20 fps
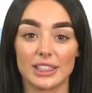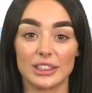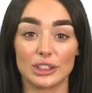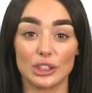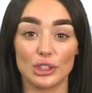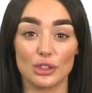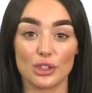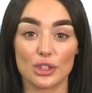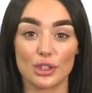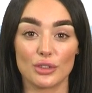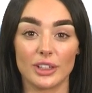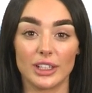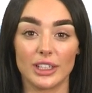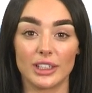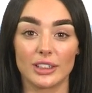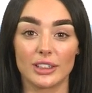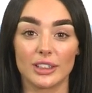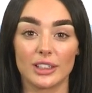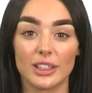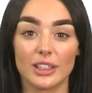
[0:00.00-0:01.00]
as luxury.
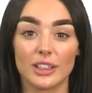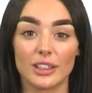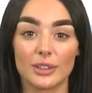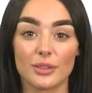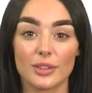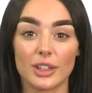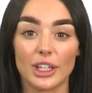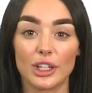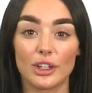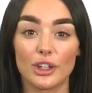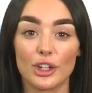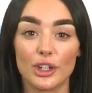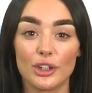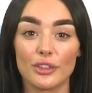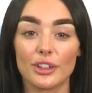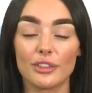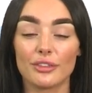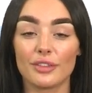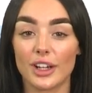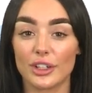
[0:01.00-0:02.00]

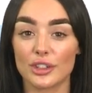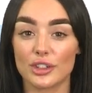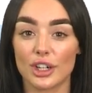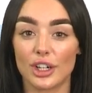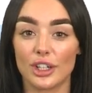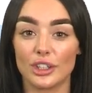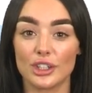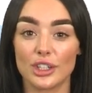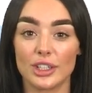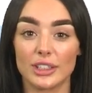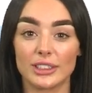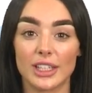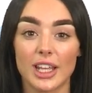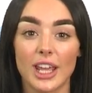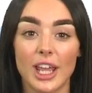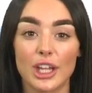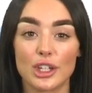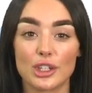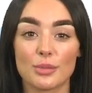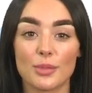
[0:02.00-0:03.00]
Incurring VAT charges,
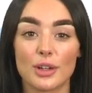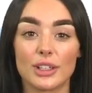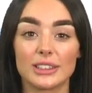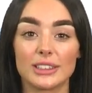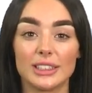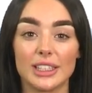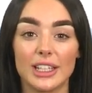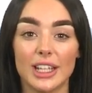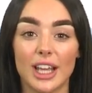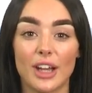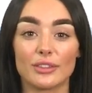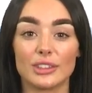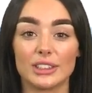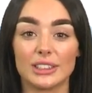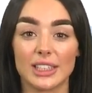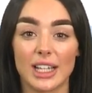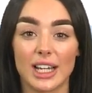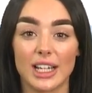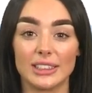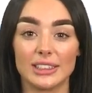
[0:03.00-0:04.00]
HMRC have
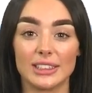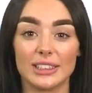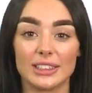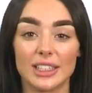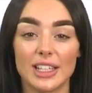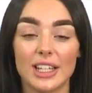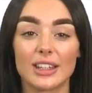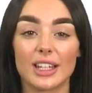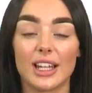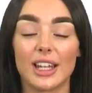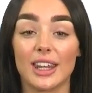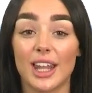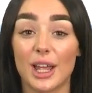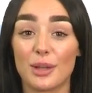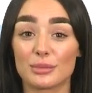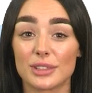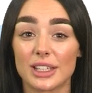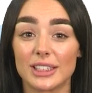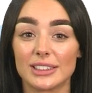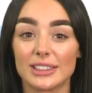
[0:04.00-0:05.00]
decided that
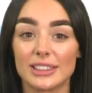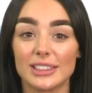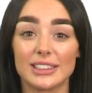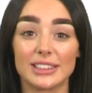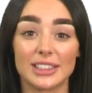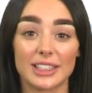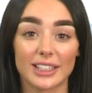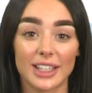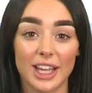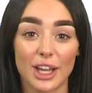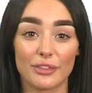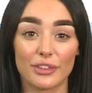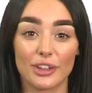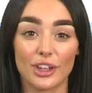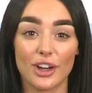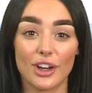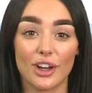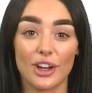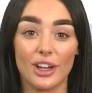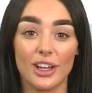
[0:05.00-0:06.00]
lap dances,
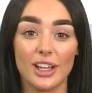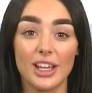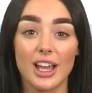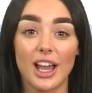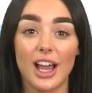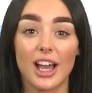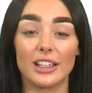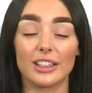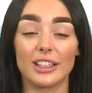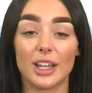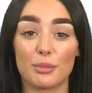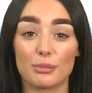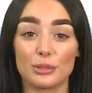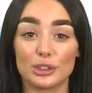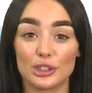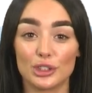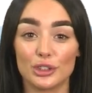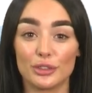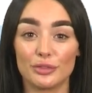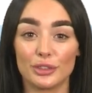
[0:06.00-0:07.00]
caviar and
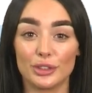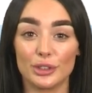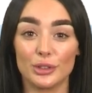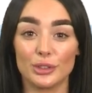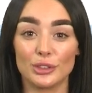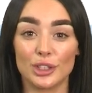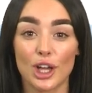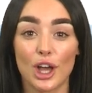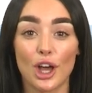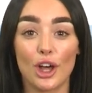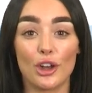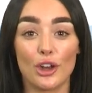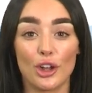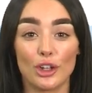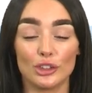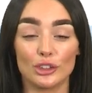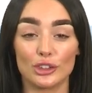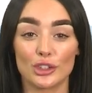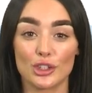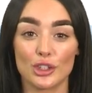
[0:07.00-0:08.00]
Labrador food are not
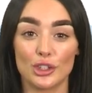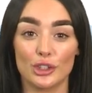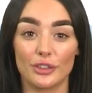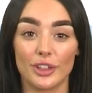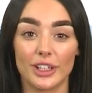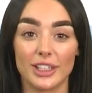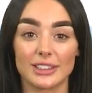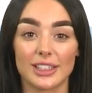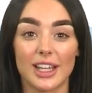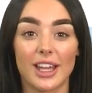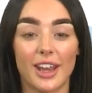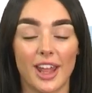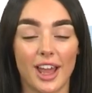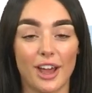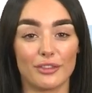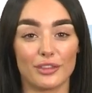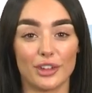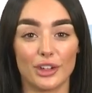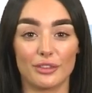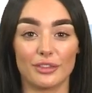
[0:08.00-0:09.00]
luxurious and
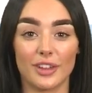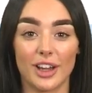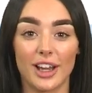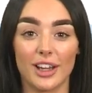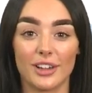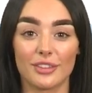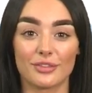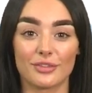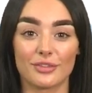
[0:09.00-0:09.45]
have no VAT.